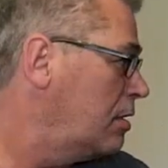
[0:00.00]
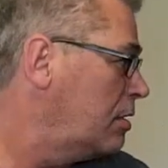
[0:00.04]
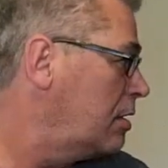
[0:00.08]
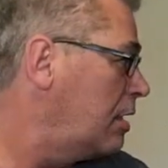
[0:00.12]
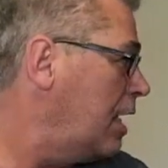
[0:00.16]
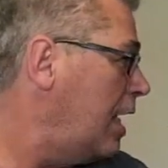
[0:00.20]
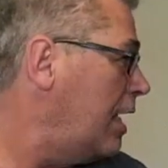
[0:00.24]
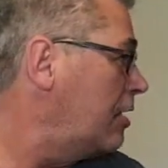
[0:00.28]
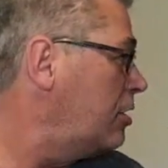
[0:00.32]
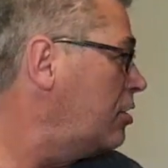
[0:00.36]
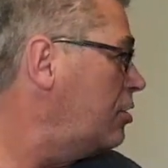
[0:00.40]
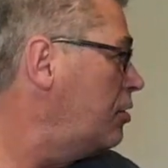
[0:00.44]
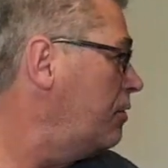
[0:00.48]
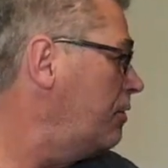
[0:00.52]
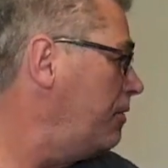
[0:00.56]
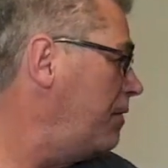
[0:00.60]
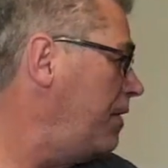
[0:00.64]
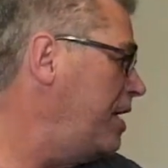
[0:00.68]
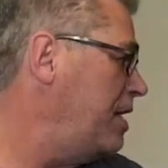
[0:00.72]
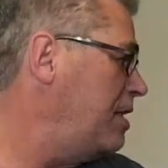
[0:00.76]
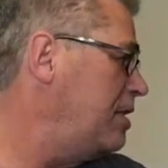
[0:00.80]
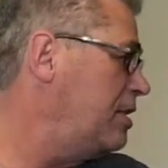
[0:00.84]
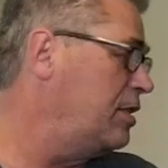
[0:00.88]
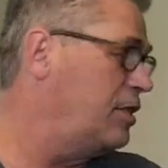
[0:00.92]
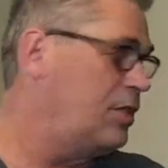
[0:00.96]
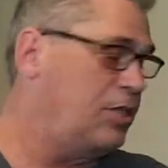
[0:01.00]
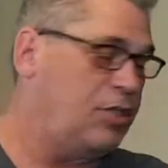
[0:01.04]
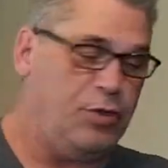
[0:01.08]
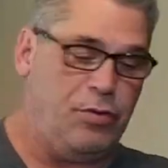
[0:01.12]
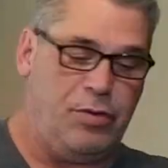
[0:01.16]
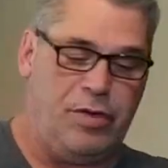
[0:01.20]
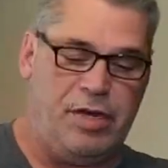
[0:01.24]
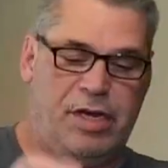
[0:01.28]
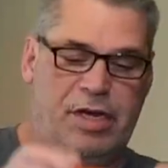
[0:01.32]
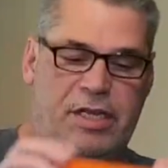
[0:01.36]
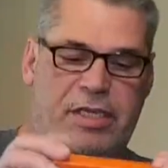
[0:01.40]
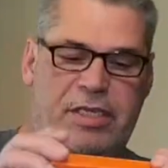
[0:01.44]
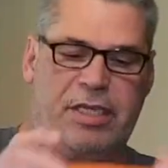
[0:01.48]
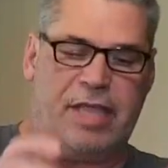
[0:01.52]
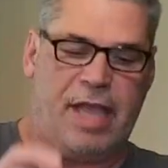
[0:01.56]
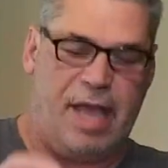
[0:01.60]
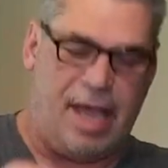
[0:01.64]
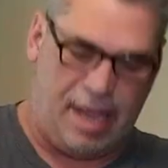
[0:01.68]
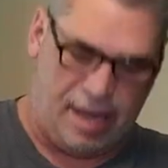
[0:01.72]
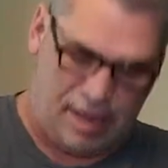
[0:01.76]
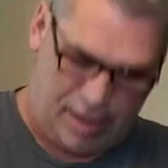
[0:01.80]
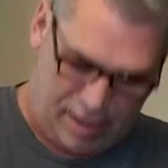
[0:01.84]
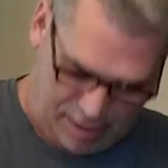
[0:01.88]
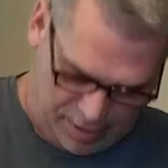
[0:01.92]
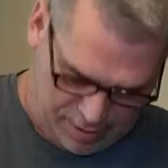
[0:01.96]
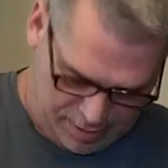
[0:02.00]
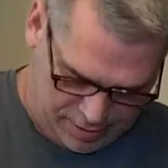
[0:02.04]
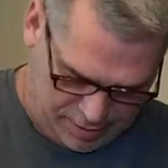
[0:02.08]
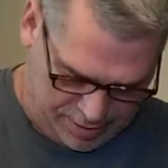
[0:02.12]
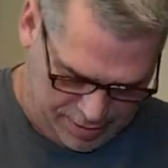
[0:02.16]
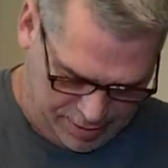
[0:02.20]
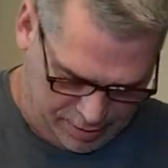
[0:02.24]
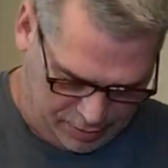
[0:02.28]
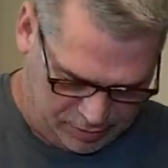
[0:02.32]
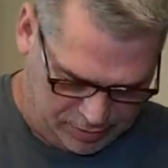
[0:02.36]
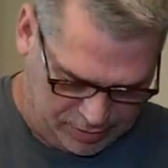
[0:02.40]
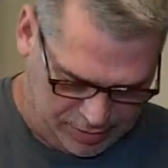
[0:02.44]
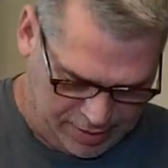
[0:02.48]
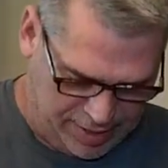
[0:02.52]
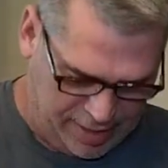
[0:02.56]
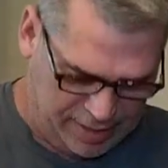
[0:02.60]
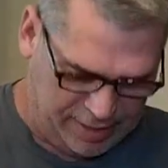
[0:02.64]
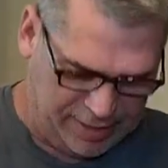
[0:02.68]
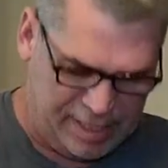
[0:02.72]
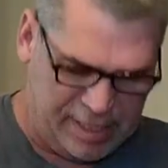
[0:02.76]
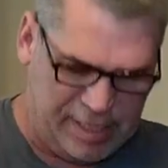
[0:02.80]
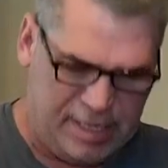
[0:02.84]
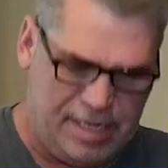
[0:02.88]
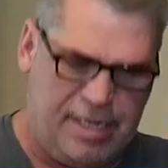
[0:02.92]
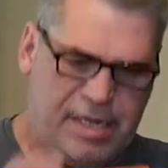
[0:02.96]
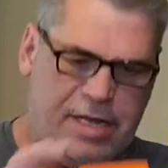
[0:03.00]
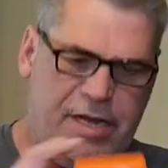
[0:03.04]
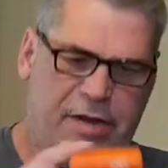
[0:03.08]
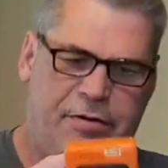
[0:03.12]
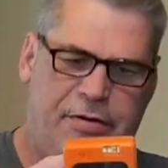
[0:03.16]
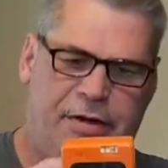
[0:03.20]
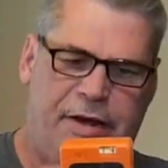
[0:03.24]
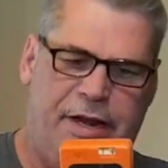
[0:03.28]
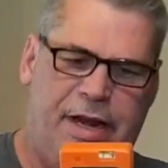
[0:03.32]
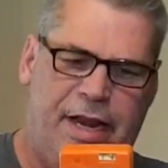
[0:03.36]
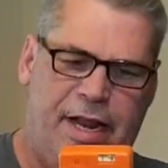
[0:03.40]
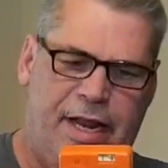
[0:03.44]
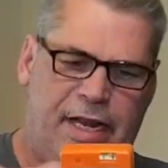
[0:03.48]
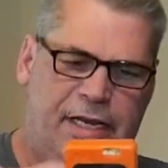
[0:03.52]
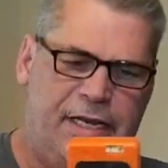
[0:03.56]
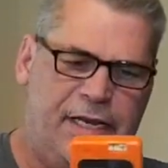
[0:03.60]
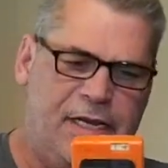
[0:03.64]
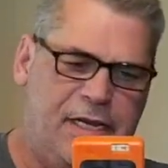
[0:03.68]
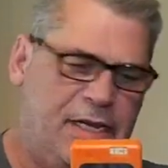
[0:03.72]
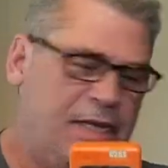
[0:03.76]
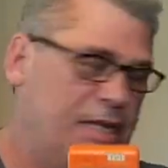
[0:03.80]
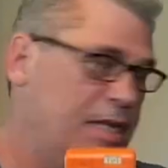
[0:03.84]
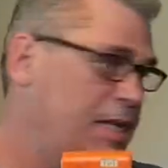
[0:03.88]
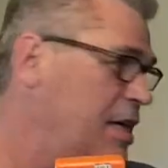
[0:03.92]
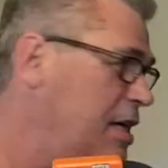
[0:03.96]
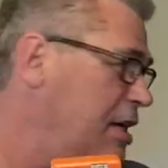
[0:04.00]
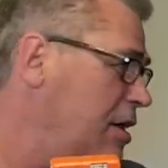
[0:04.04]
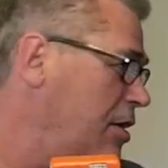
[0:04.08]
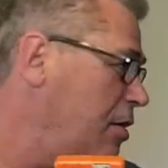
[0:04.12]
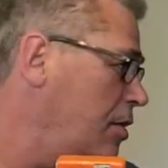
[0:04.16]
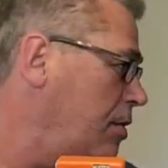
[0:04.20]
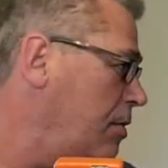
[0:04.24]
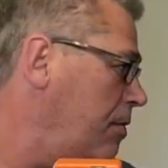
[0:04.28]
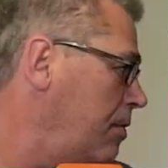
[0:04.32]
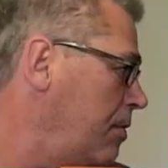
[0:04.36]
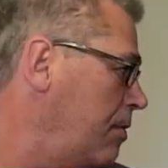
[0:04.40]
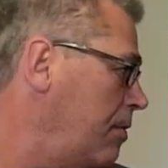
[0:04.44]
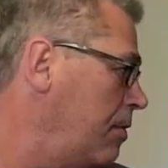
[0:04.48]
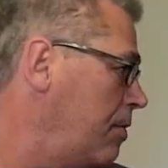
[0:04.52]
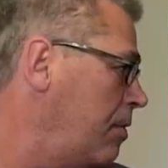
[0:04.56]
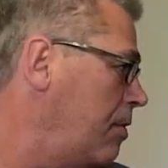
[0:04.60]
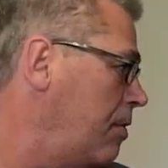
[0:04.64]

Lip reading: Got 2 faces to it. It's got a LED here and an LED here.